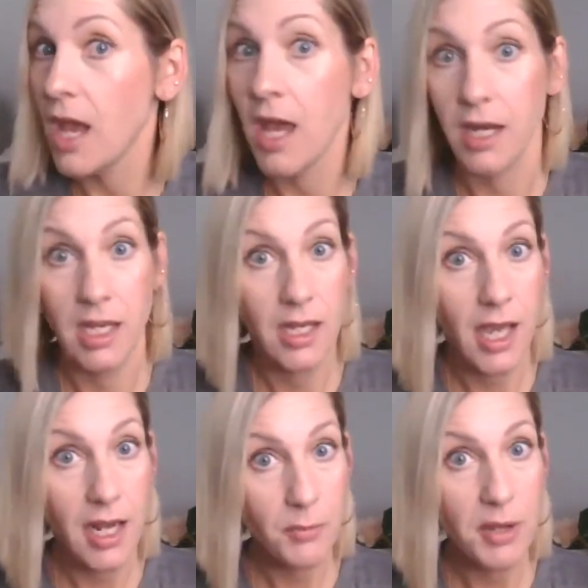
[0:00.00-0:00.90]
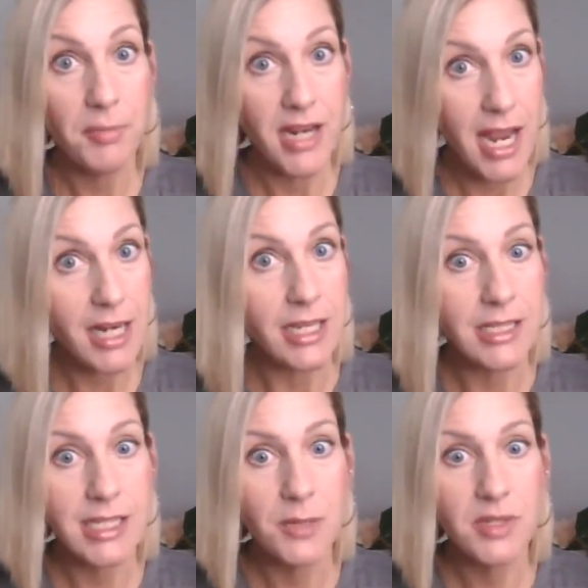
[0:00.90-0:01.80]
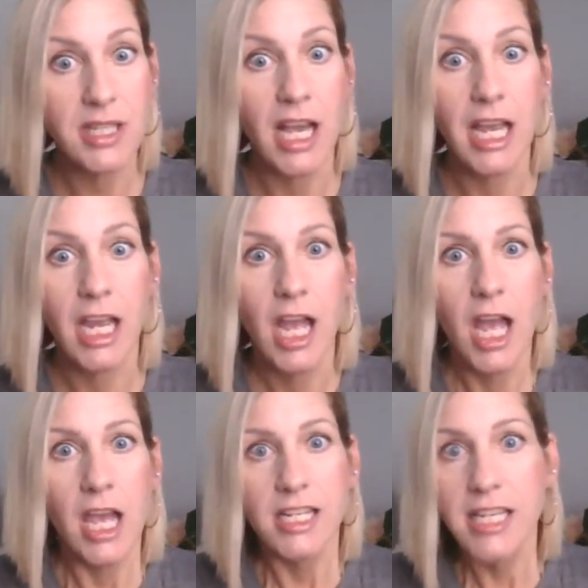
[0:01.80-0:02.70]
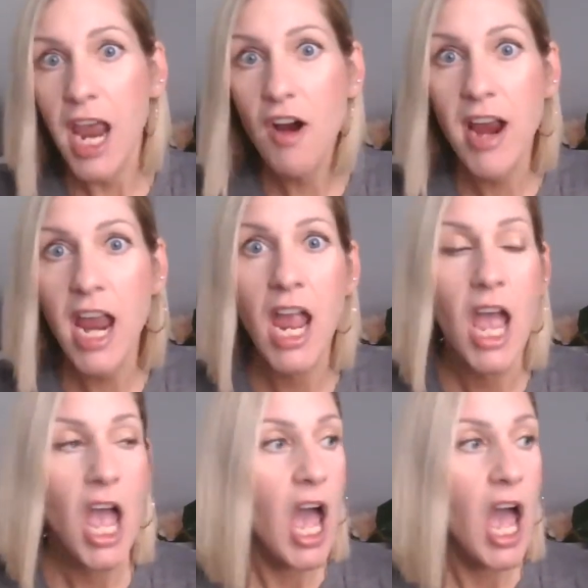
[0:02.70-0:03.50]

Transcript: and he kind of went bananas. He was like, Terry,